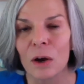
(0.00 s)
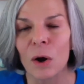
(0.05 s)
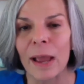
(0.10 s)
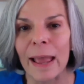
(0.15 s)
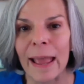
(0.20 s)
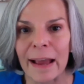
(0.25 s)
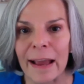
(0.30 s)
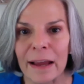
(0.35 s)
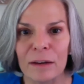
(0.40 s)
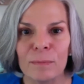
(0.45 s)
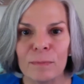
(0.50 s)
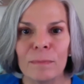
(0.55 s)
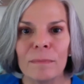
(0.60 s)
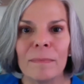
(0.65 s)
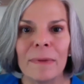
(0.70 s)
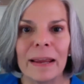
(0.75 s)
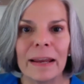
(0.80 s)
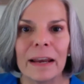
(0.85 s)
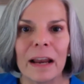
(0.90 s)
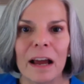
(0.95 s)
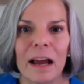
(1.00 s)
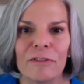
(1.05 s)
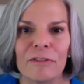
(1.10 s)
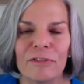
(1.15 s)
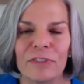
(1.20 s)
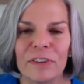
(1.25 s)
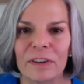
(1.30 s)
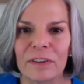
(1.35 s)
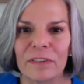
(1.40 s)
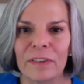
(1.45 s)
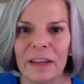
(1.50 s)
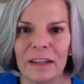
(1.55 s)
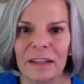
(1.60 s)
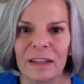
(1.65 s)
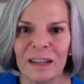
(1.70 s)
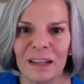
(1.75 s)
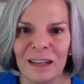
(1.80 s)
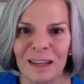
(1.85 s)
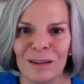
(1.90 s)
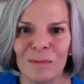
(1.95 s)
and may not feel they
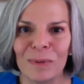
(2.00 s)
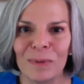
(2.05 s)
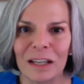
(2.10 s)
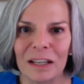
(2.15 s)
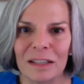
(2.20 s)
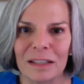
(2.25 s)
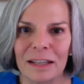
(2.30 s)
need because